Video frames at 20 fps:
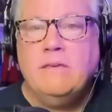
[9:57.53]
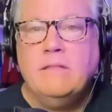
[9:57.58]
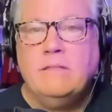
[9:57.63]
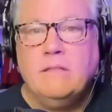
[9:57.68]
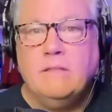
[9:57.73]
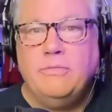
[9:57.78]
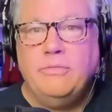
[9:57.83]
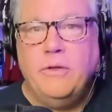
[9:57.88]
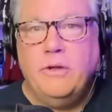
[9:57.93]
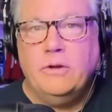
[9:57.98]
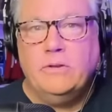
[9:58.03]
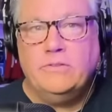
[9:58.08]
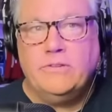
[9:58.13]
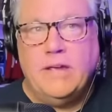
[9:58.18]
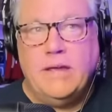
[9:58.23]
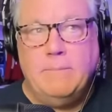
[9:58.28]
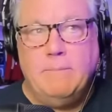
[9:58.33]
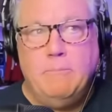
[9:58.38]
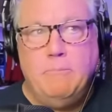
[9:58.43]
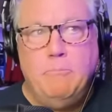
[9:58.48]
think that there's
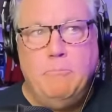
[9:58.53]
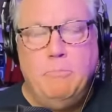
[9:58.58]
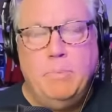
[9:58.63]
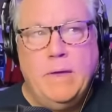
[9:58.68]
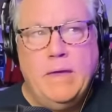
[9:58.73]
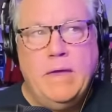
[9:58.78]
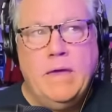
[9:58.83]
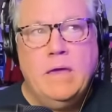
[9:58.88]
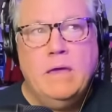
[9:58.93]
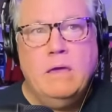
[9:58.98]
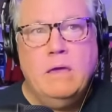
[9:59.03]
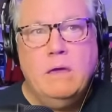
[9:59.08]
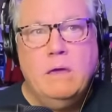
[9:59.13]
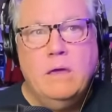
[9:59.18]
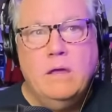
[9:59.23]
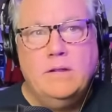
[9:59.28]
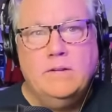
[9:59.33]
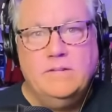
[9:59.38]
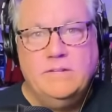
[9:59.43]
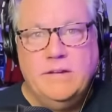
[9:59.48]
a big
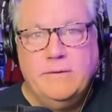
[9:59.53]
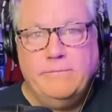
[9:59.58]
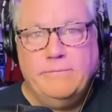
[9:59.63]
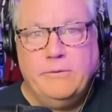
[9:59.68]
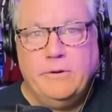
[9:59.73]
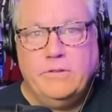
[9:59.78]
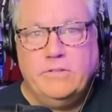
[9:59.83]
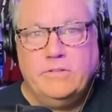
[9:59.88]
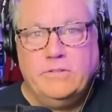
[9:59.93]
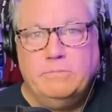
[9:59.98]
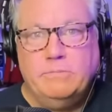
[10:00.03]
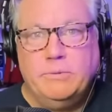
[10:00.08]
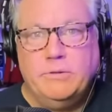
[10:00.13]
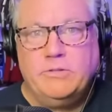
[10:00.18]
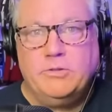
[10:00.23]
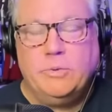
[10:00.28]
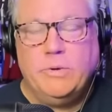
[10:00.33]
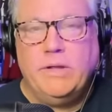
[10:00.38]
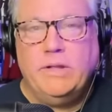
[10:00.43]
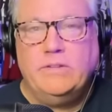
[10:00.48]
difference
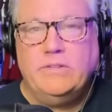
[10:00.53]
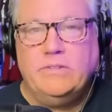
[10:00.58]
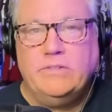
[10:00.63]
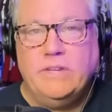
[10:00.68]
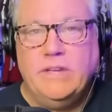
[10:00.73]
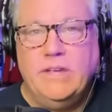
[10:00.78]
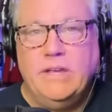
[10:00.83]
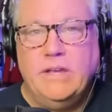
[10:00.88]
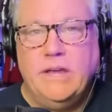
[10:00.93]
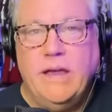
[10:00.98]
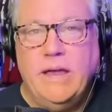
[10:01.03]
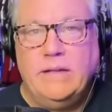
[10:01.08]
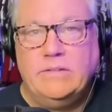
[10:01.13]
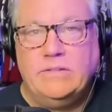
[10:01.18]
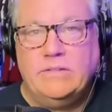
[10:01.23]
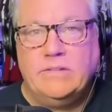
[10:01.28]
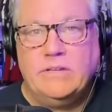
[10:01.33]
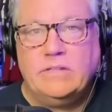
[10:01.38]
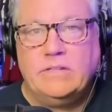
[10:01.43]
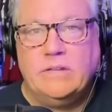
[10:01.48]
between seeing a
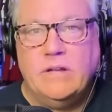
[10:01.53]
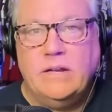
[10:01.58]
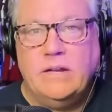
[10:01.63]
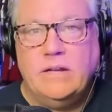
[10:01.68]
six